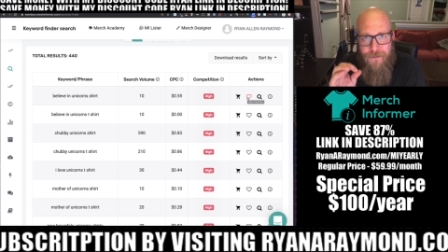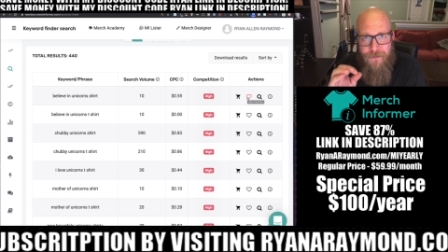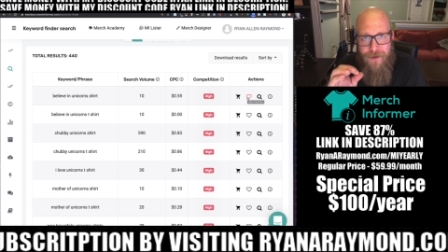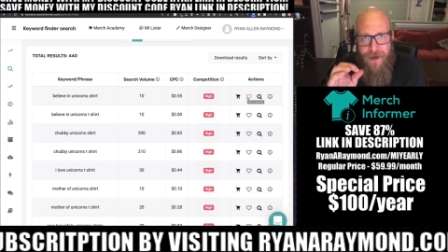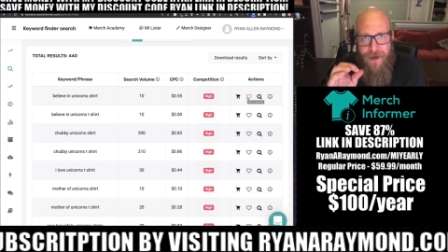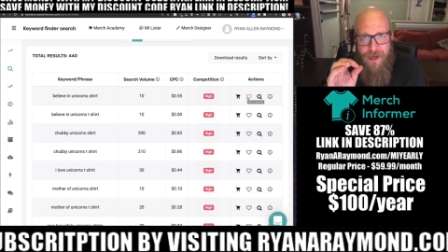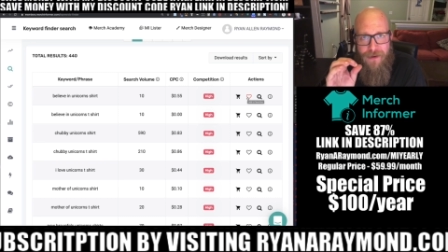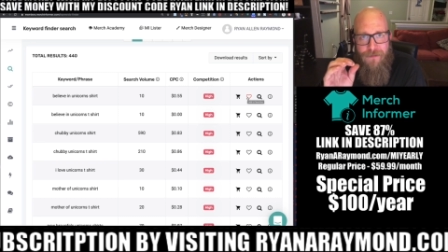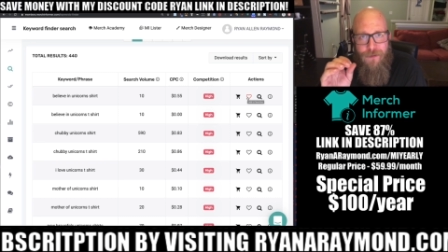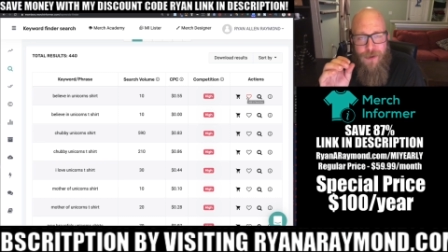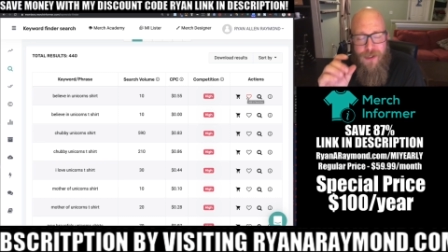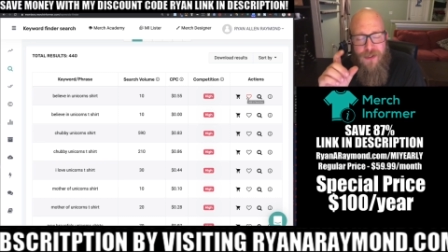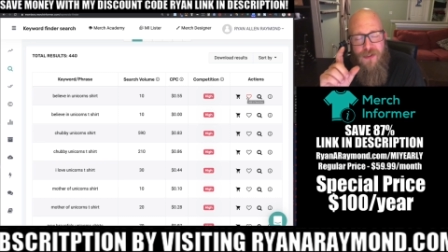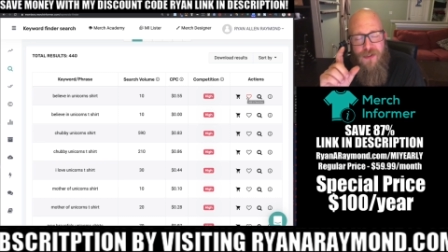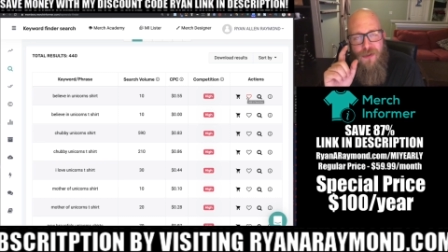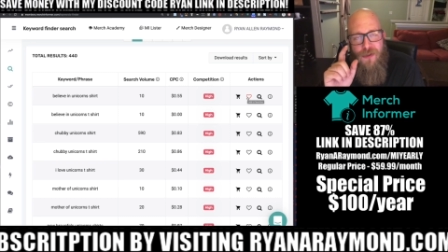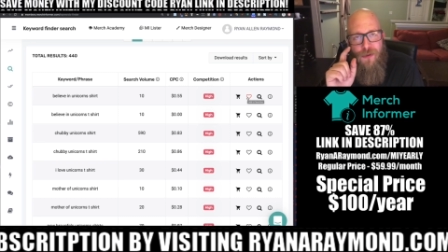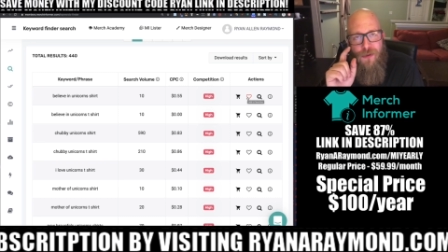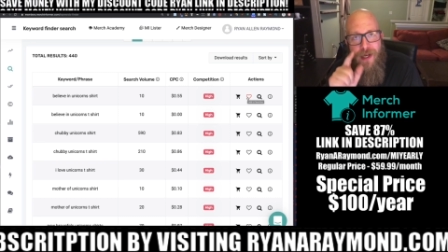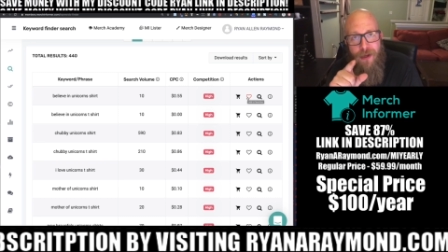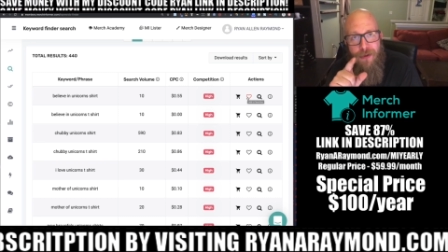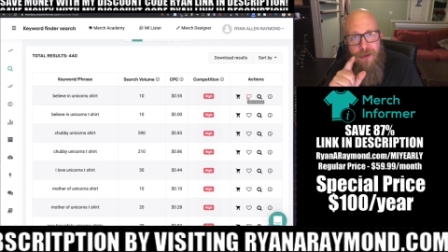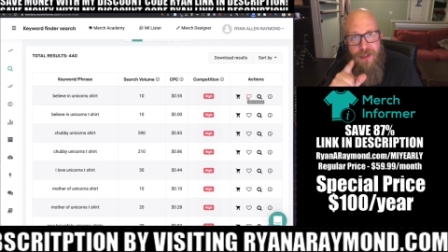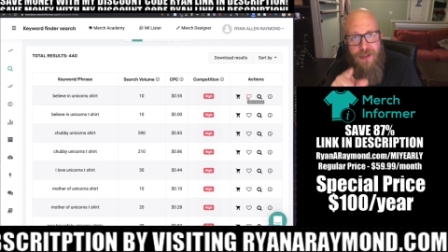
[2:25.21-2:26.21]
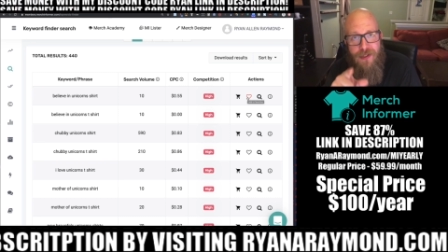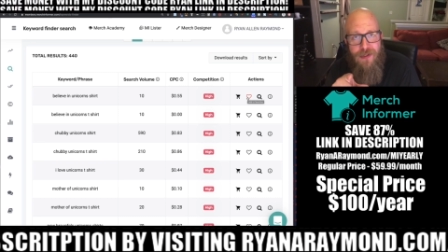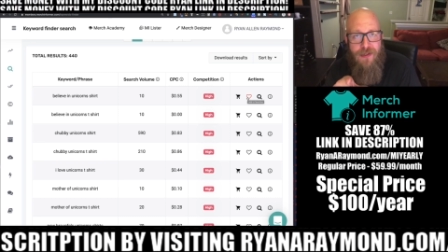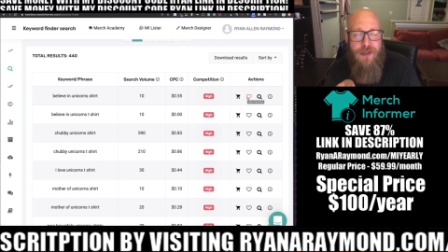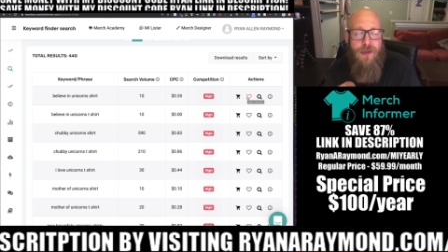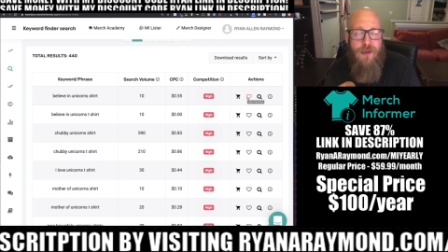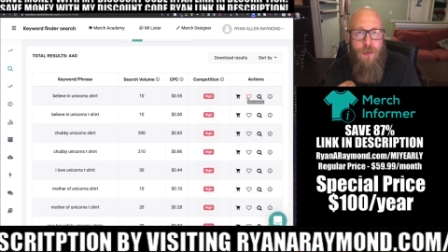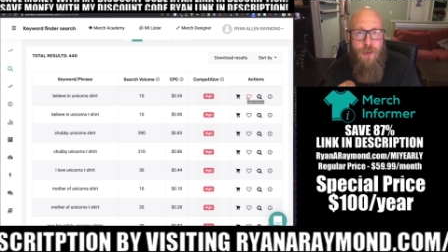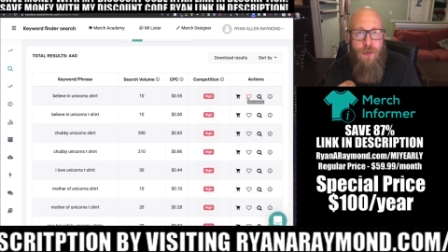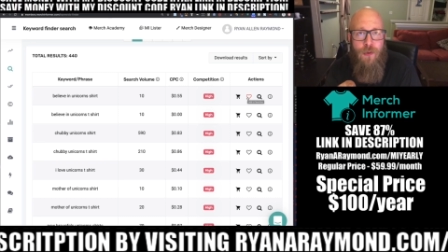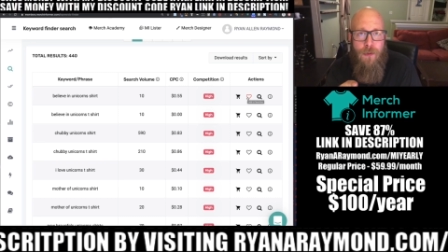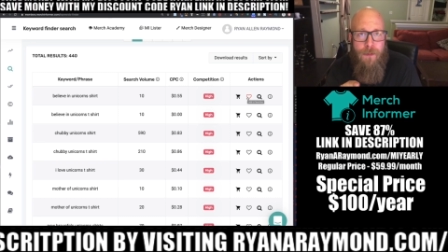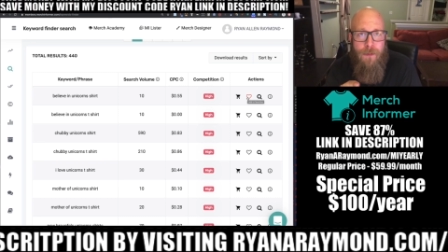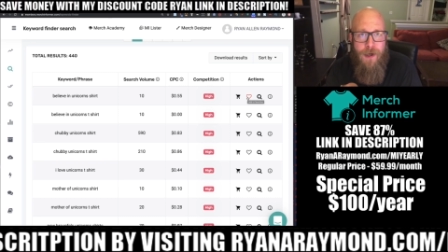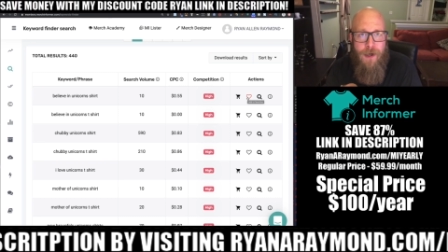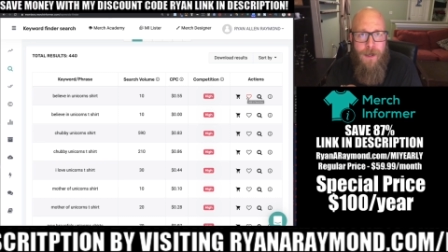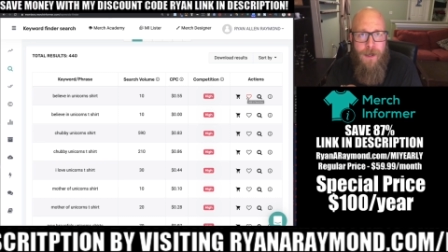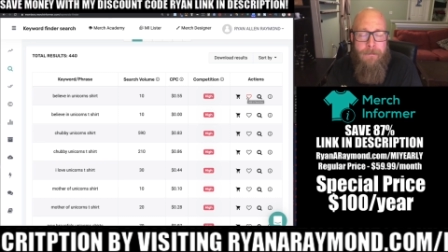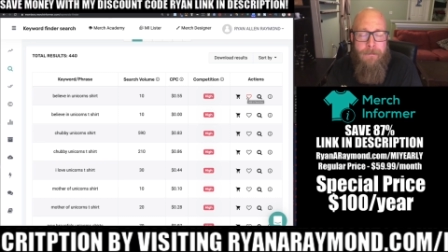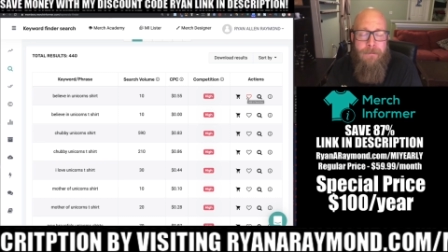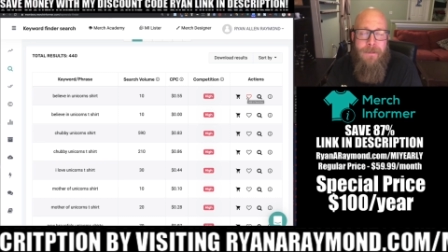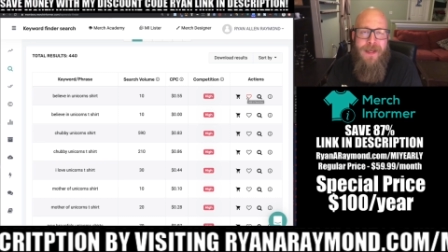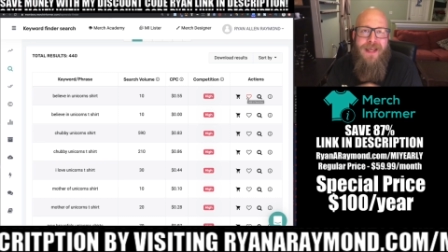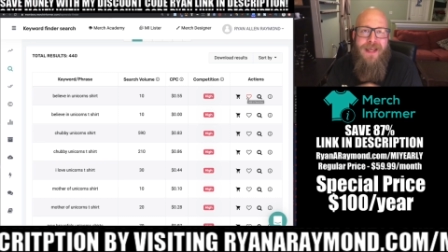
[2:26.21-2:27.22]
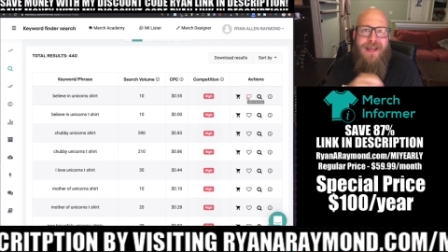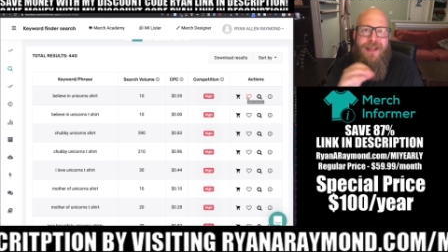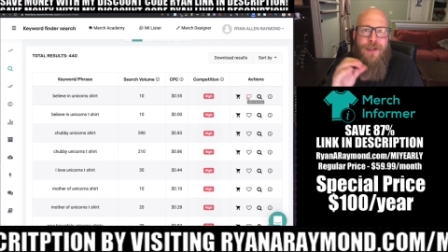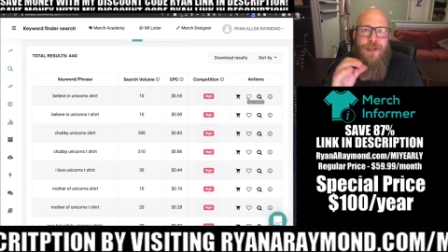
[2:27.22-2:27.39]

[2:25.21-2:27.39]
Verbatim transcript: favorites. So now this is the cool part.